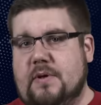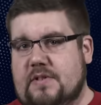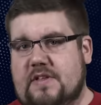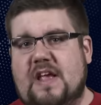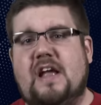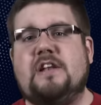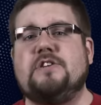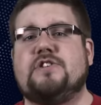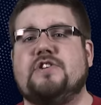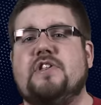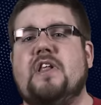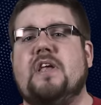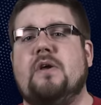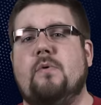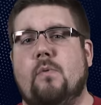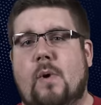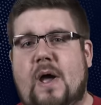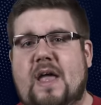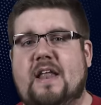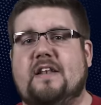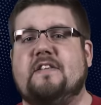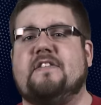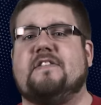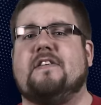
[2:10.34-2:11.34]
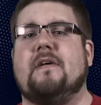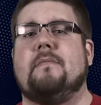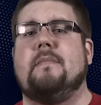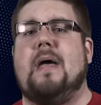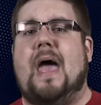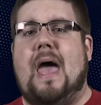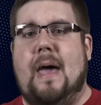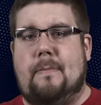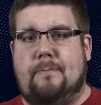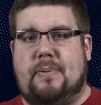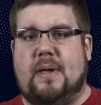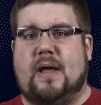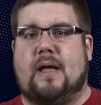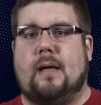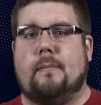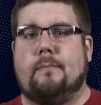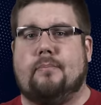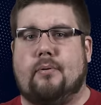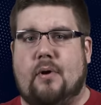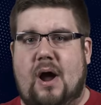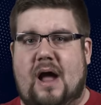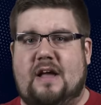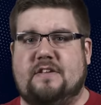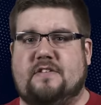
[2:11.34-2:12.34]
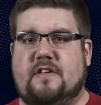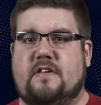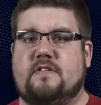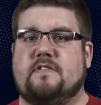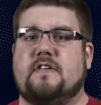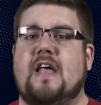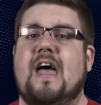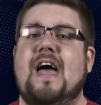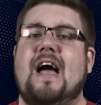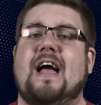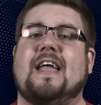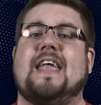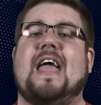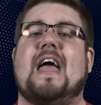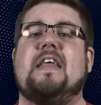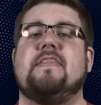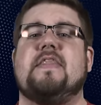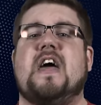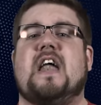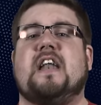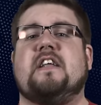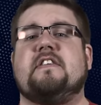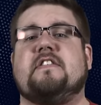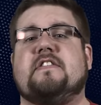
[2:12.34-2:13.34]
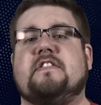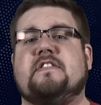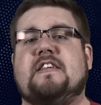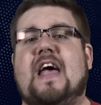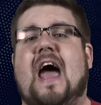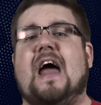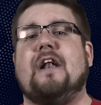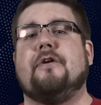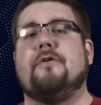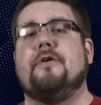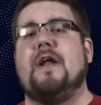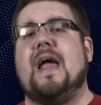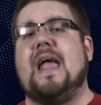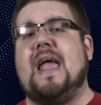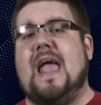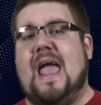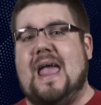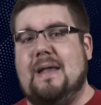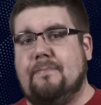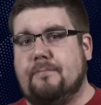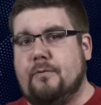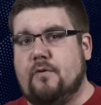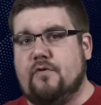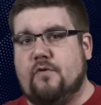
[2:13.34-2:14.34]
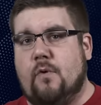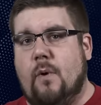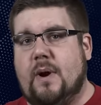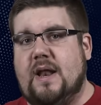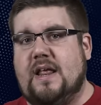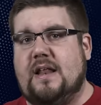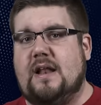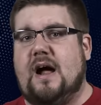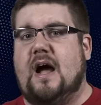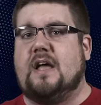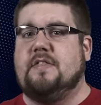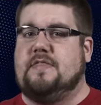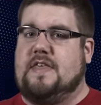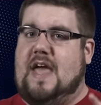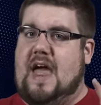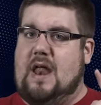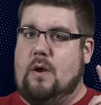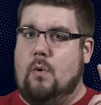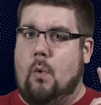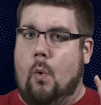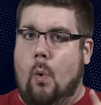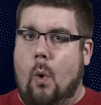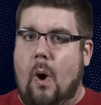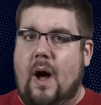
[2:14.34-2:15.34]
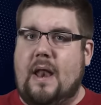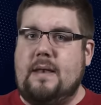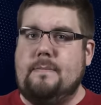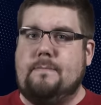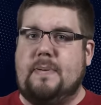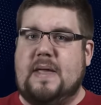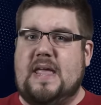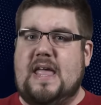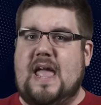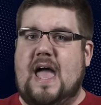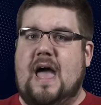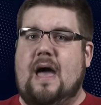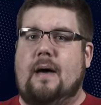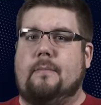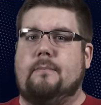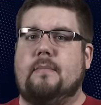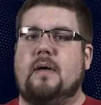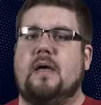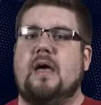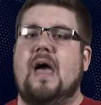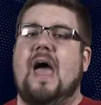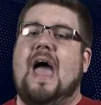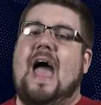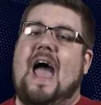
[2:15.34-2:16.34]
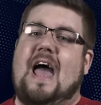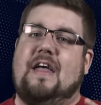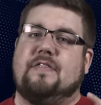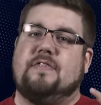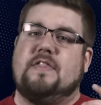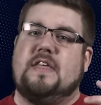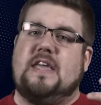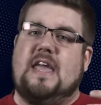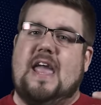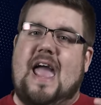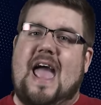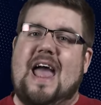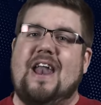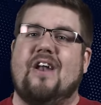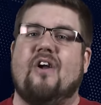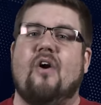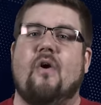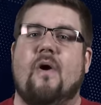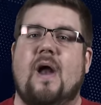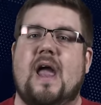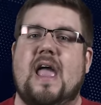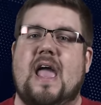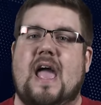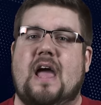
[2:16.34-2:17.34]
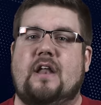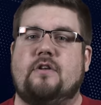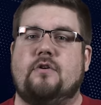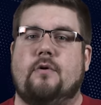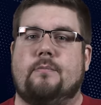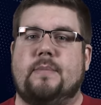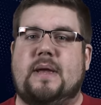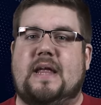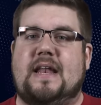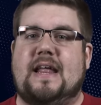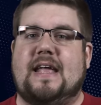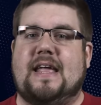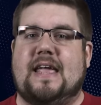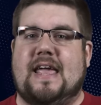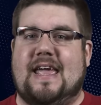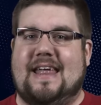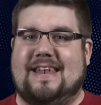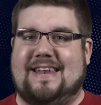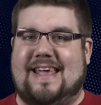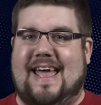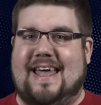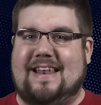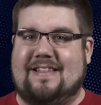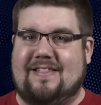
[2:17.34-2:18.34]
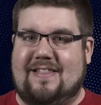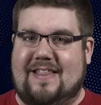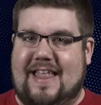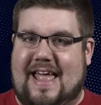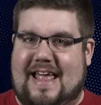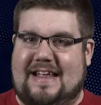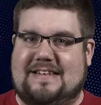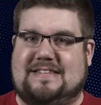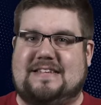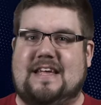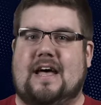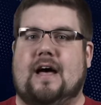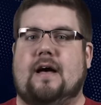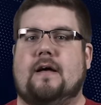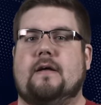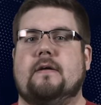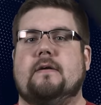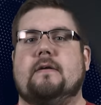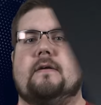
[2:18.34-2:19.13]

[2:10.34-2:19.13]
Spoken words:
potentially win some epic prizes. Again, that is Saturday, April 29th at 1 p.m. at the NRA annual meeting in Atlanta.